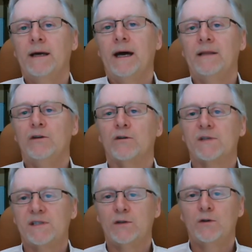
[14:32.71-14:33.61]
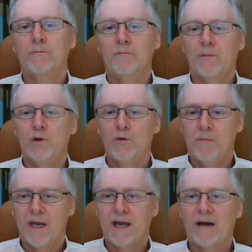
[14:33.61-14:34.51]
And you
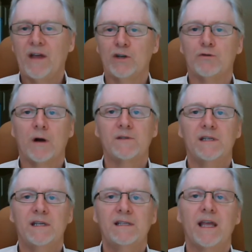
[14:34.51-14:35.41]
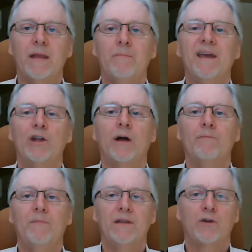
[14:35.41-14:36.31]
may have that drowsiness, and it may
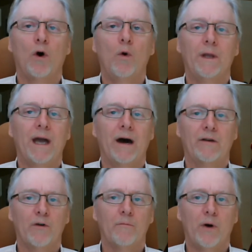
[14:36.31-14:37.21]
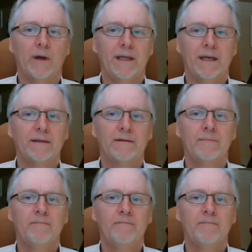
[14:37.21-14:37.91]
not be totally out of your body yet.